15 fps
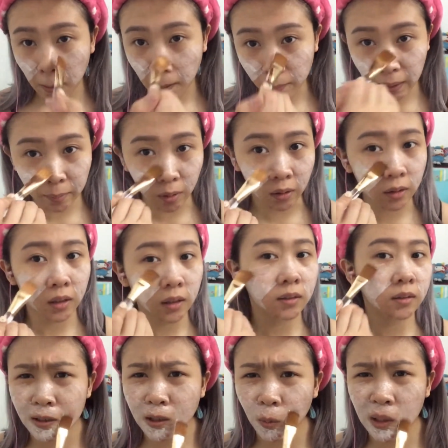Apply now.
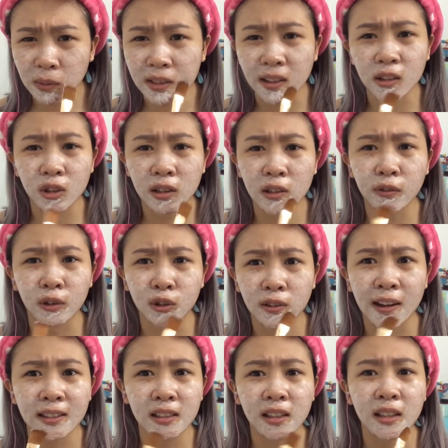The white one is actually for
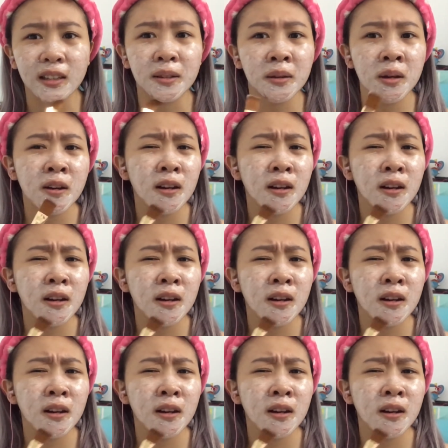dry skin.